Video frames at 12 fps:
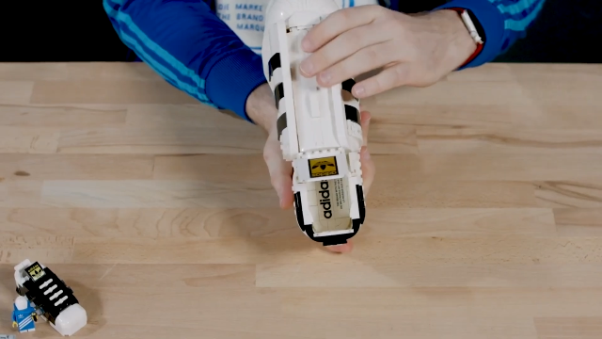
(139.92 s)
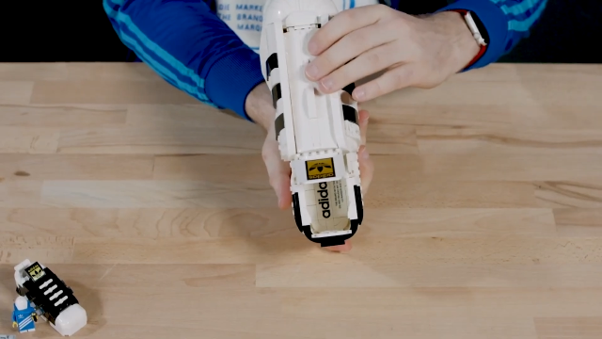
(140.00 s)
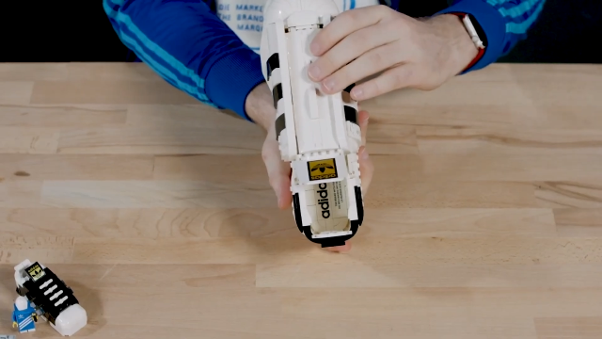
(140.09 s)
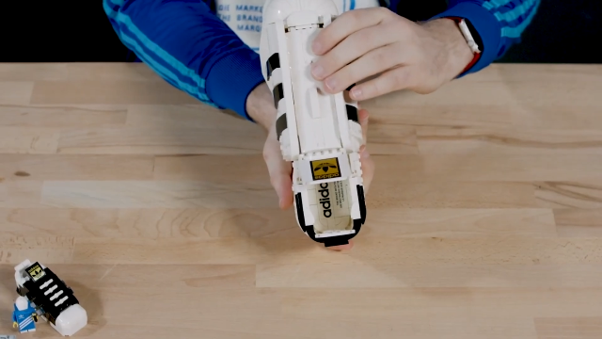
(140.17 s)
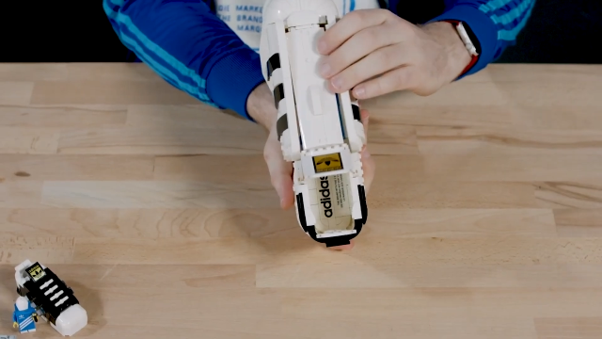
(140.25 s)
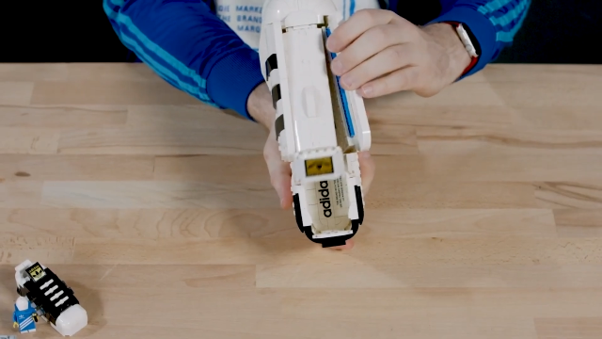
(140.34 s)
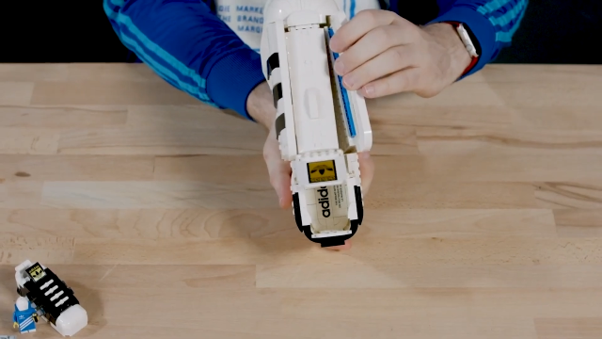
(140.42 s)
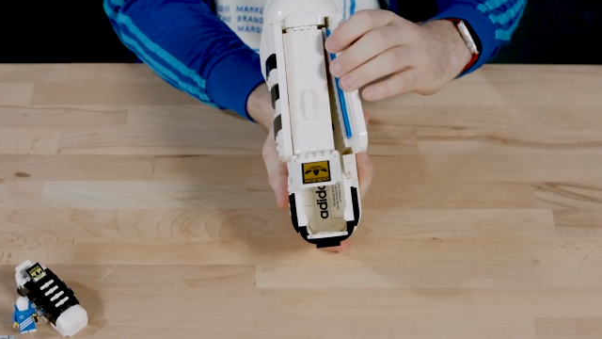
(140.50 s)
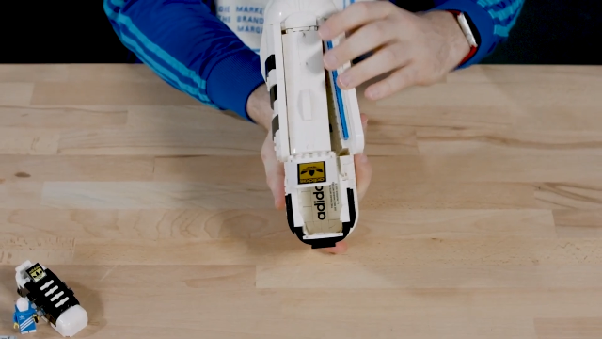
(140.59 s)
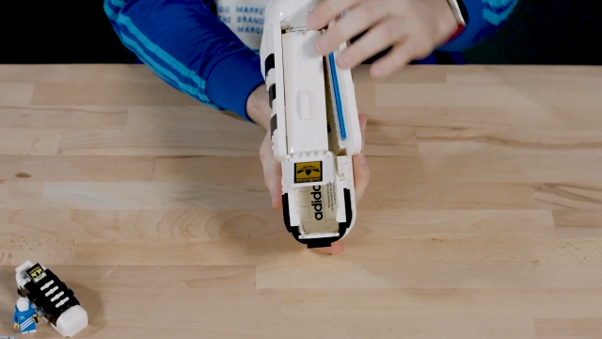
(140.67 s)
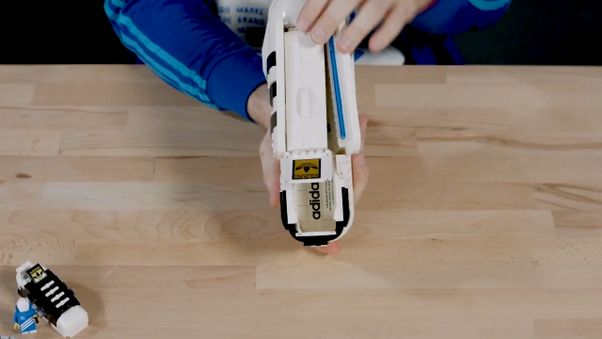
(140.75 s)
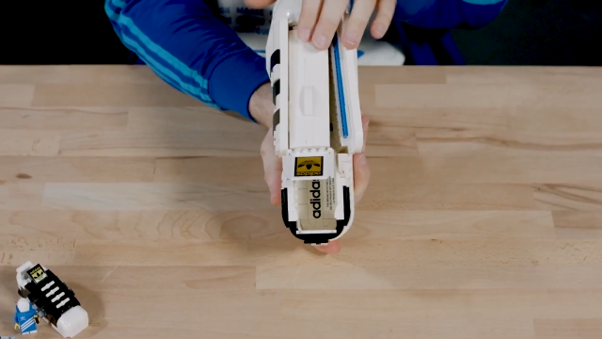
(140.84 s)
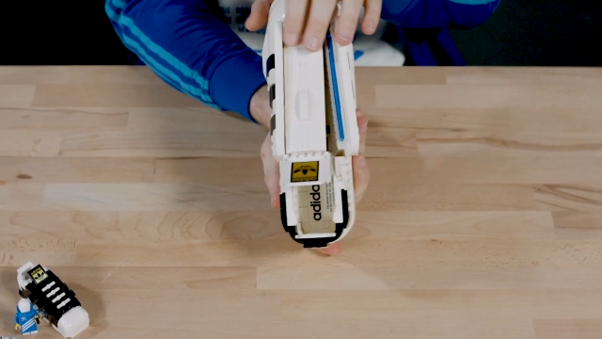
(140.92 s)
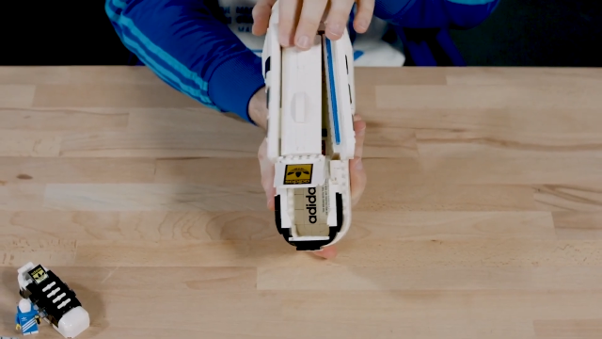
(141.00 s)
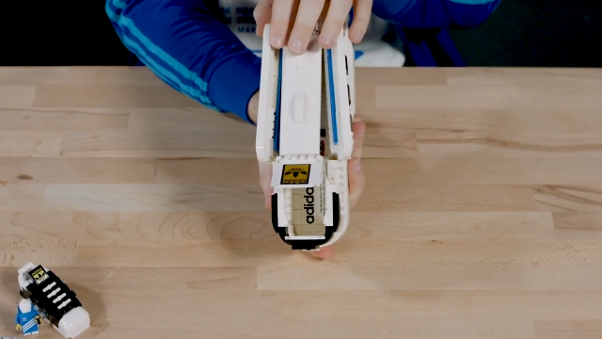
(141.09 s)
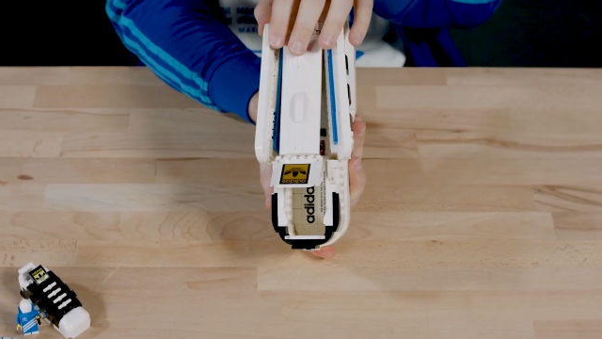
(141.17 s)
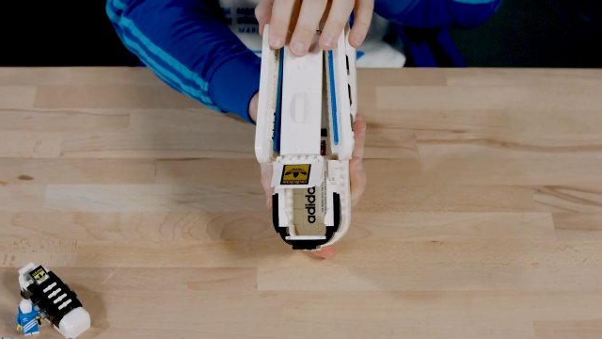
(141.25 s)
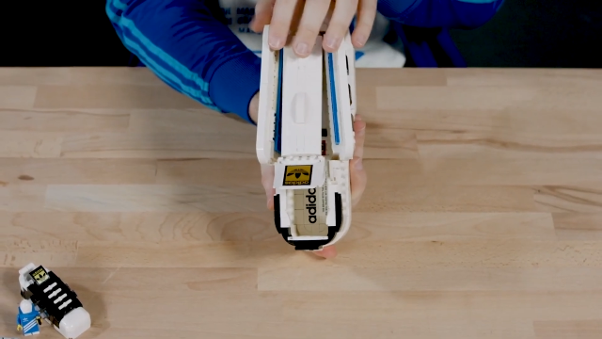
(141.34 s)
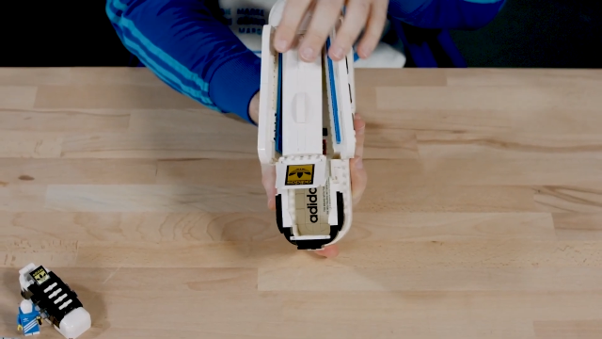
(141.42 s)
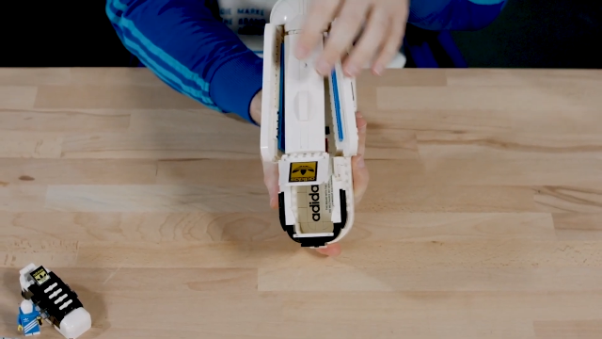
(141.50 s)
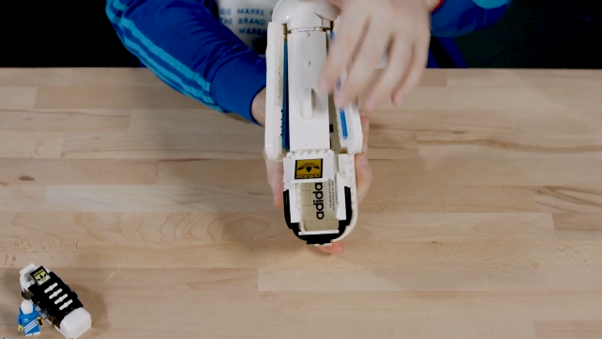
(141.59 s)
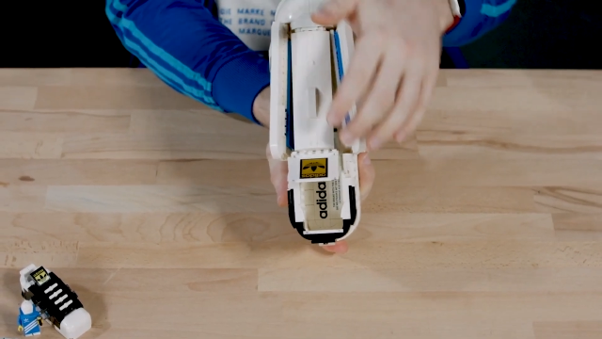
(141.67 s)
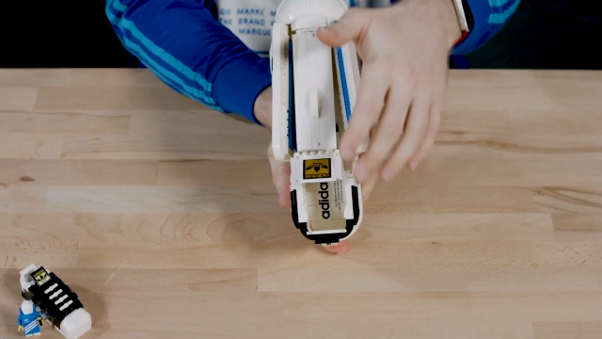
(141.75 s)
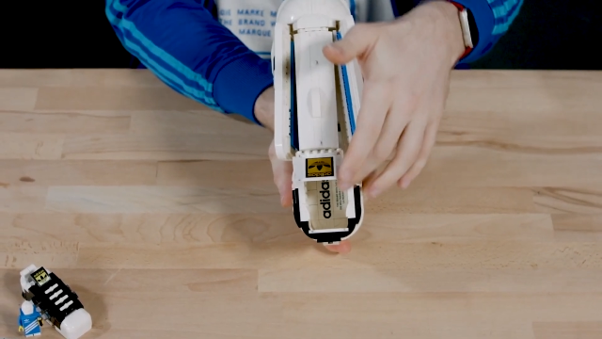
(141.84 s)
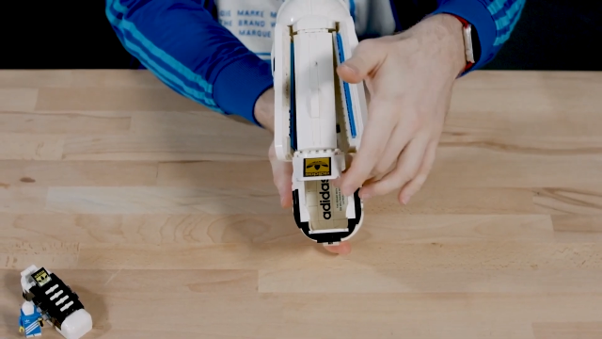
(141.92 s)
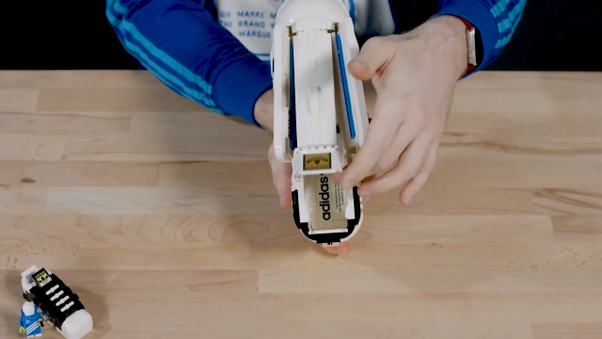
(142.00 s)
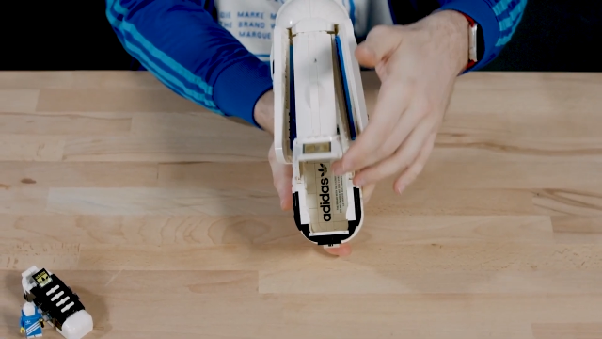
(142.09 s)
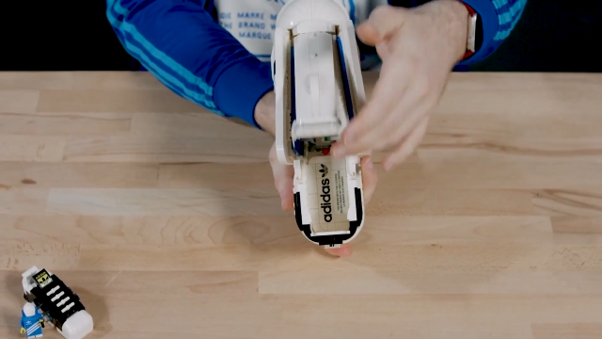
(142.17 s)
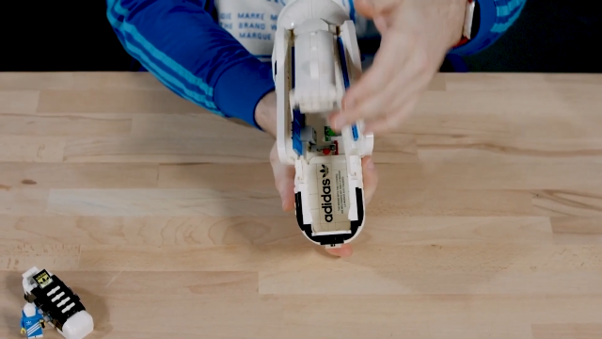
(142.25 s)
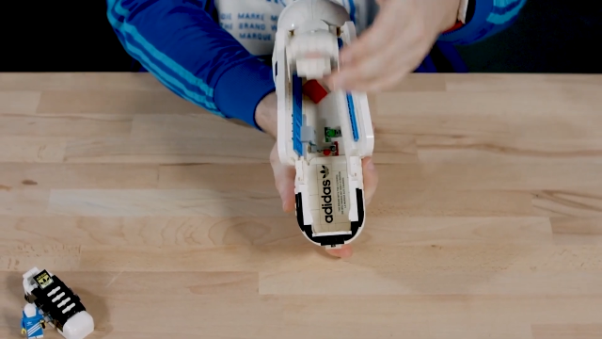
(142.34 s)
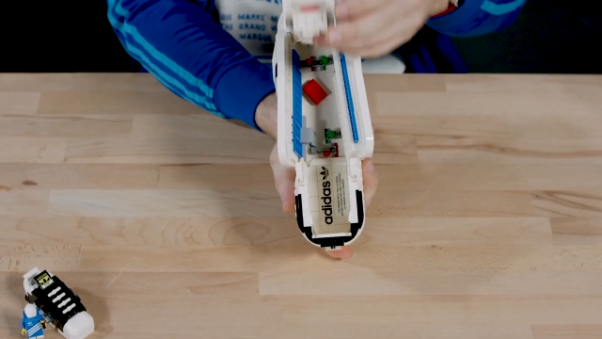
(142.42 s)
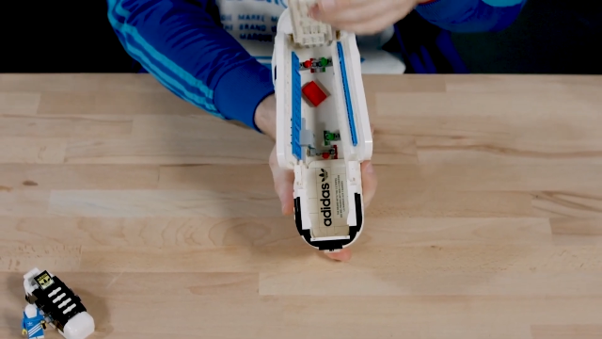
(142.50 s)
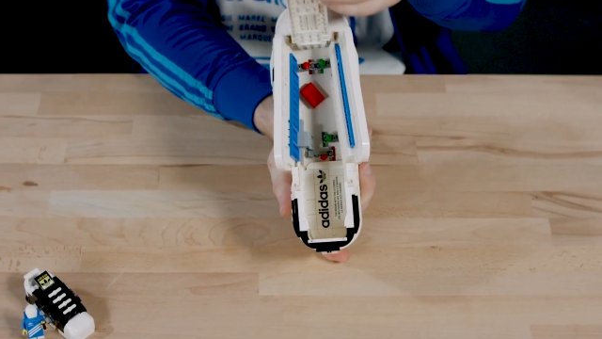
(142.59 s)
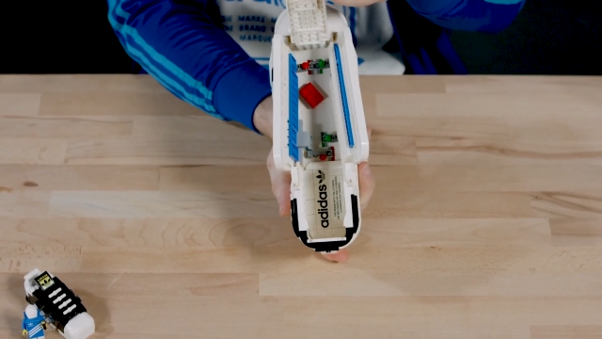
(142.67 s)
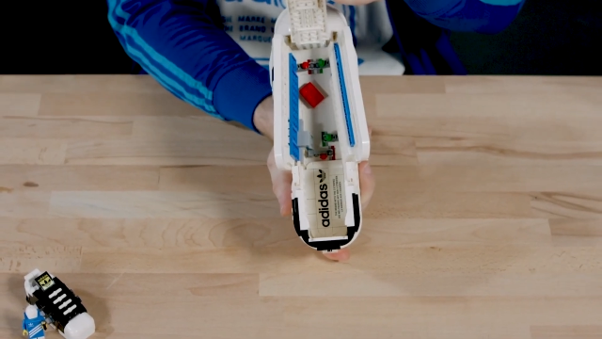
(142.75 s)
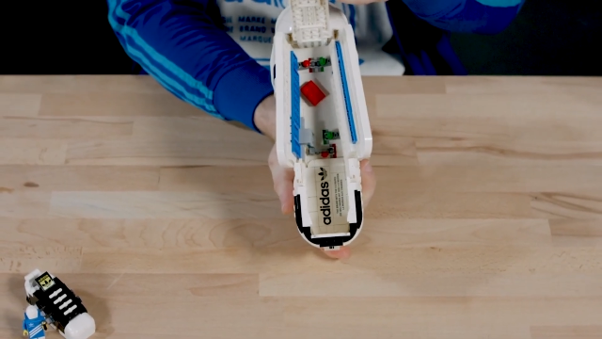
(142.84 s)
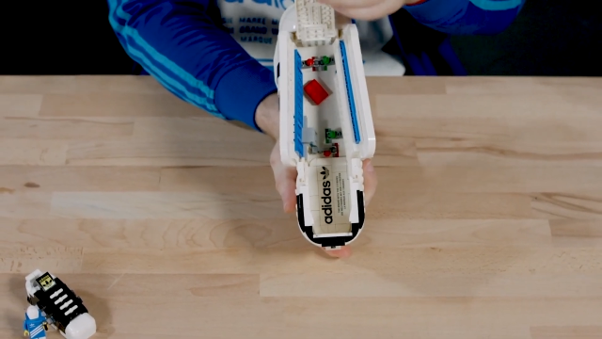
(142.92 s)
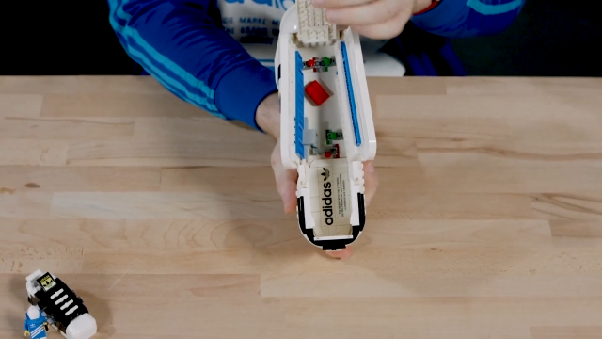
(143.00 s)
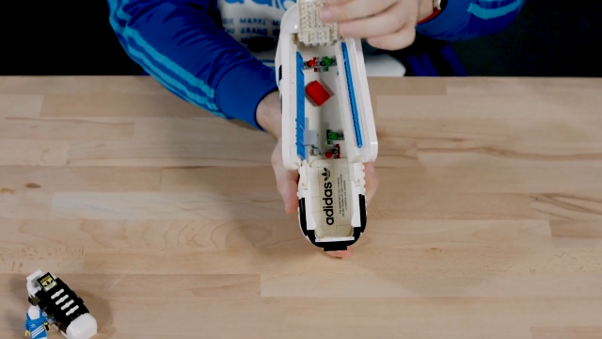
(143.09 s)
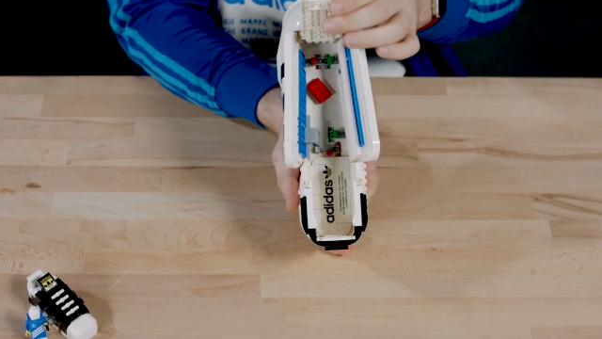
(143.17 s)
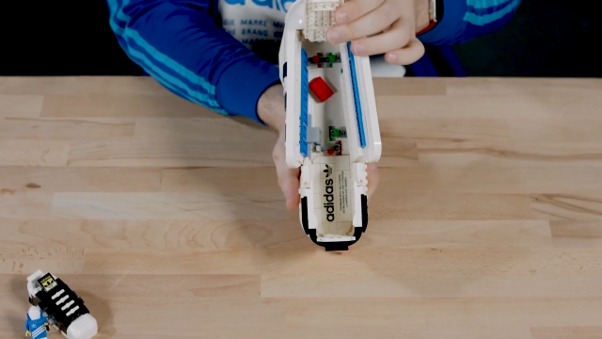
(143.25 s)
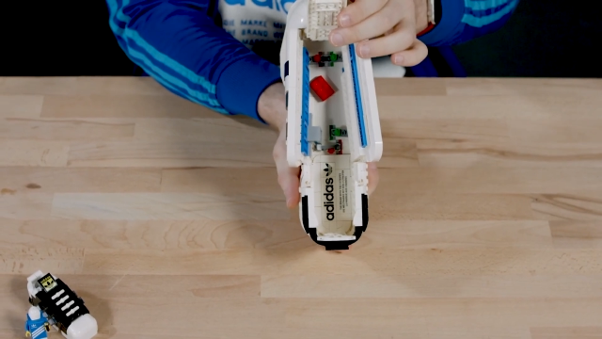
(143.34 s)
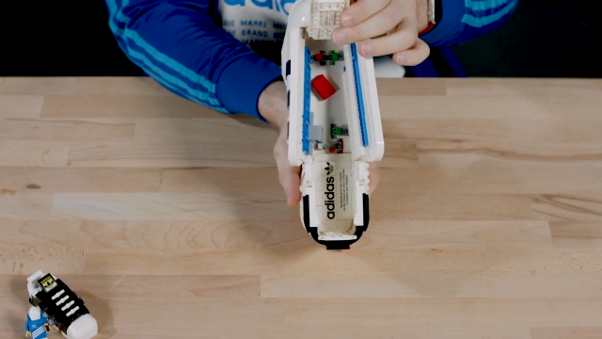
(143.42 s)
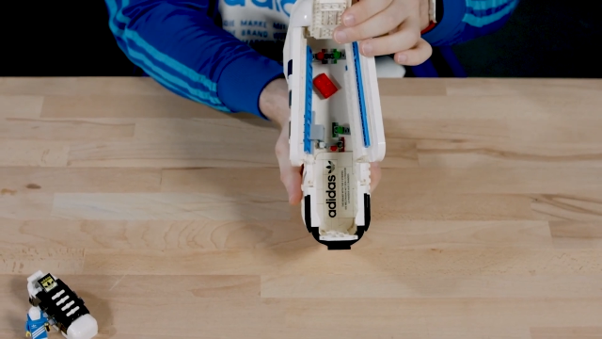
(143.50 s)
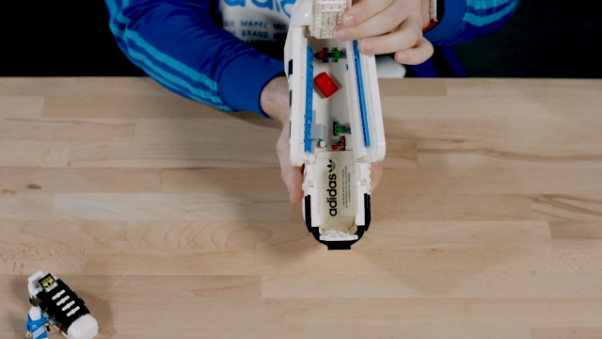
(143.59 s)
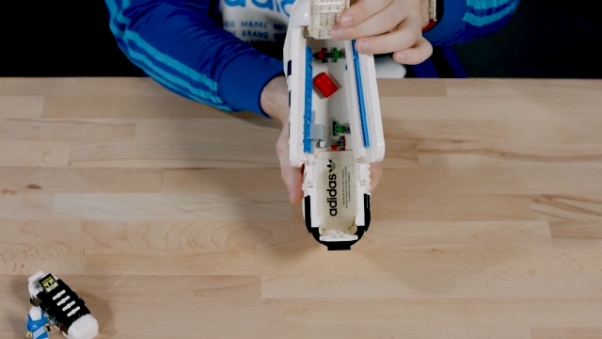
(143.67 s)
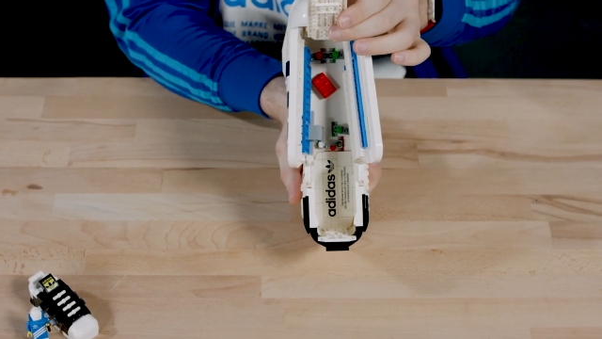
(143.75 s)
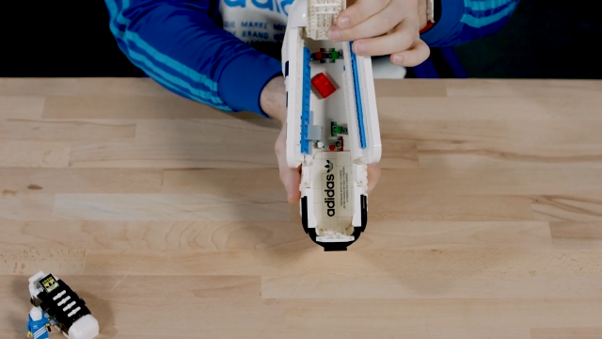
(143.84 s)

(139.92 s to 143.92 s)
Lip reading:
Nobody's mouth can be seen.